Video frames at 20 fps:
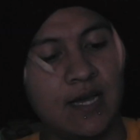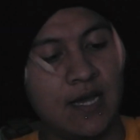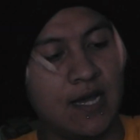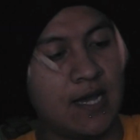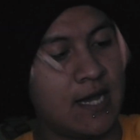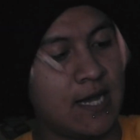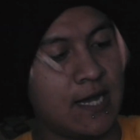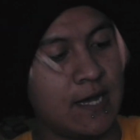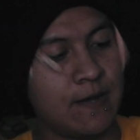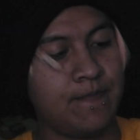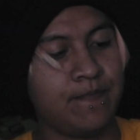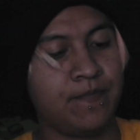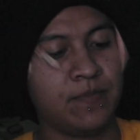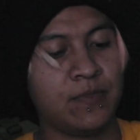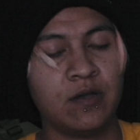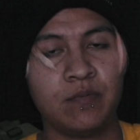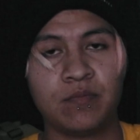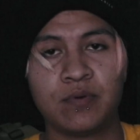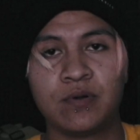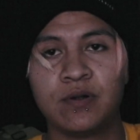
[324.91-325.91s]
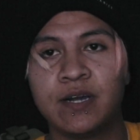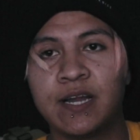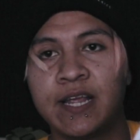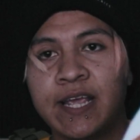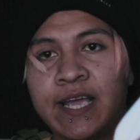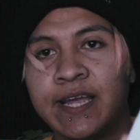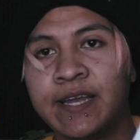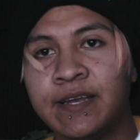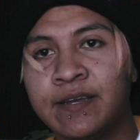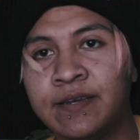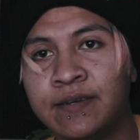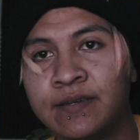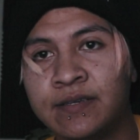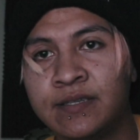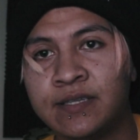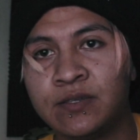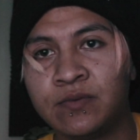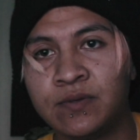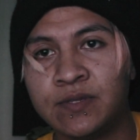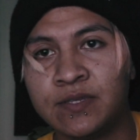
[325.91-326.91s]
Number, again,
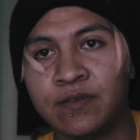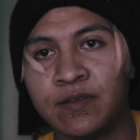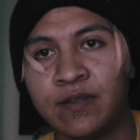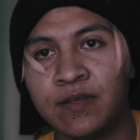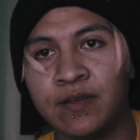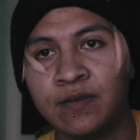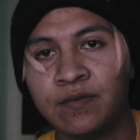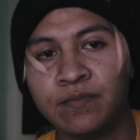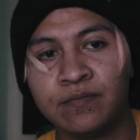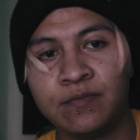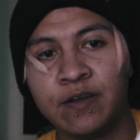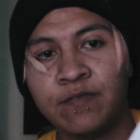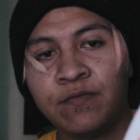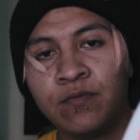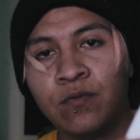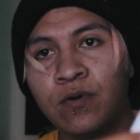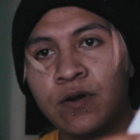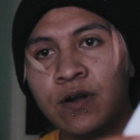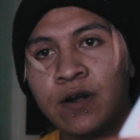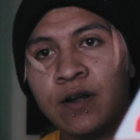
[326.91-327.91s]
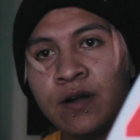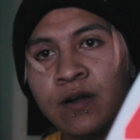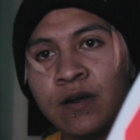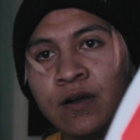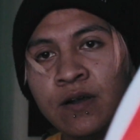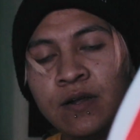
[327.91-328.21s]
this one is a red 4.